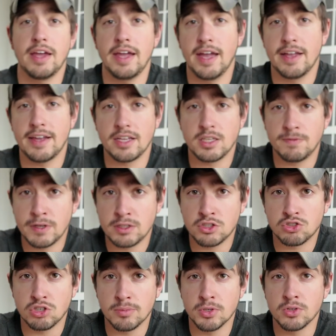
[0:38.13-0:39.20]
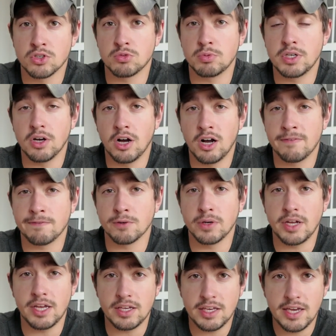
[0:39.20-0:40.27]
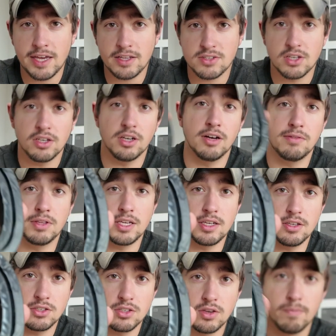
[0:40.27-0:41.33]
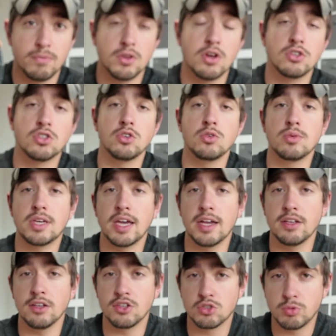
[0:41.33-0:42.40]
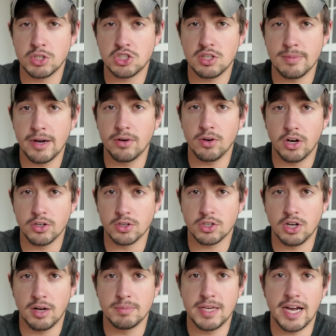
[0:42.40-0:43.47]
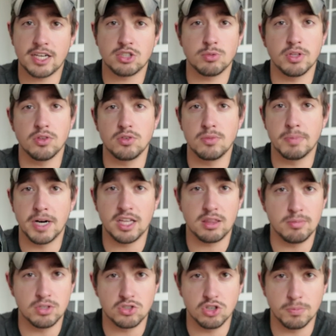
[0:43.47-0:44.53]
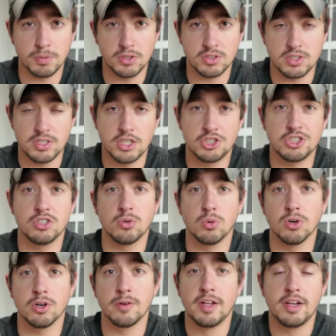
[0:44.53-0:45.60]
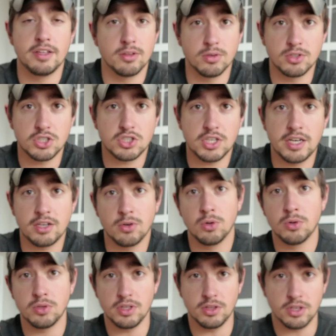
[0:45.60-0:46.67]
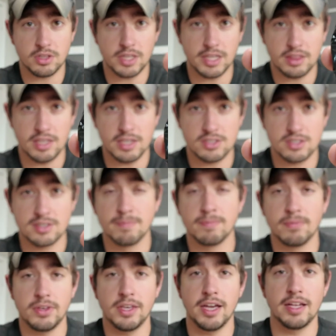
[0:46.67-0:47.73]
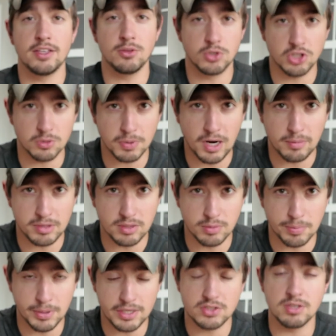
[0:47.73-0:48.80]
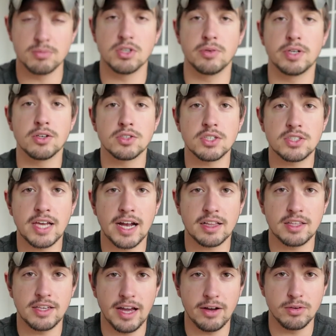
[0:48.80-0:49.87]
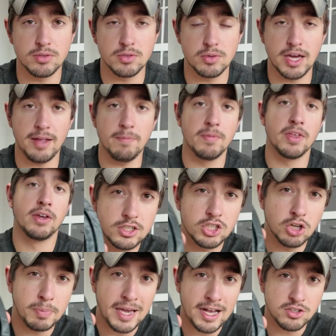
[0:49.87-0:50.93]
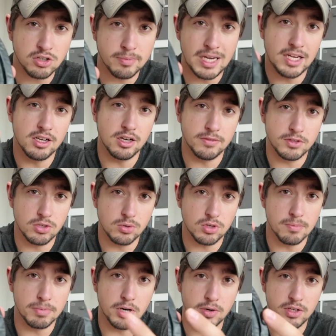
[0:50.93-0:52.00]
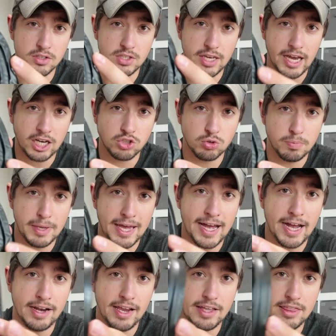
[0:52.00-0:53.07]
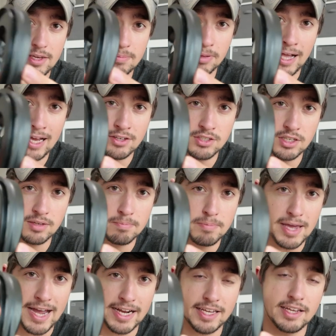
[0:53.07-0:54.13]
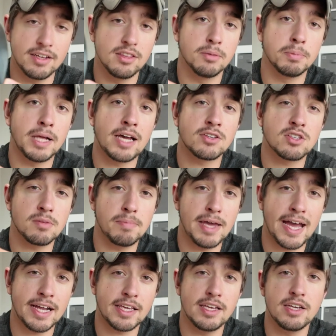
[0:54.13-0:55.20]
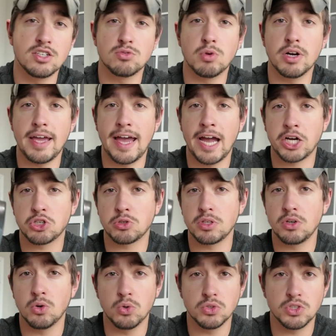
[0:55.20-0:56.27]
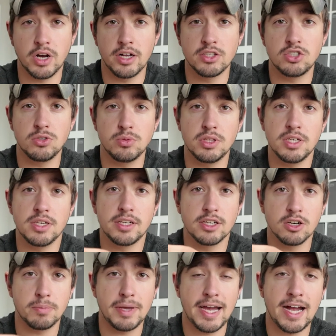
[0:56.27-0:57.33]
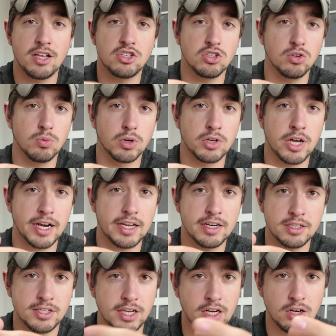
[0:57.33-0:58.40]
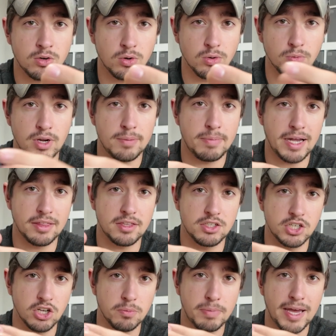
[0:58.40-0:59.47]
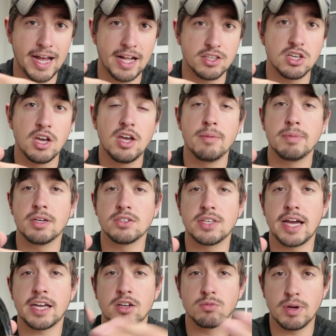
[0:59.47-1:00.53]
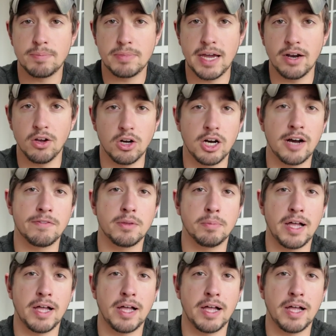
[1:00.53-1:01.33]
And at Defense Distributors, we offer a kit of these so you can switch them out on your Comtacs, whether you bought them in surplus condition or they're just getting old and look like this, and you should probably replace them. So here's exactly how you do that. The gel pads are made of two components, the actual pad and the plastic backing. The plastic backing is what actually holds on to the ear pad, so we're not gonna tear or rip at the gel pads because that can rip that off the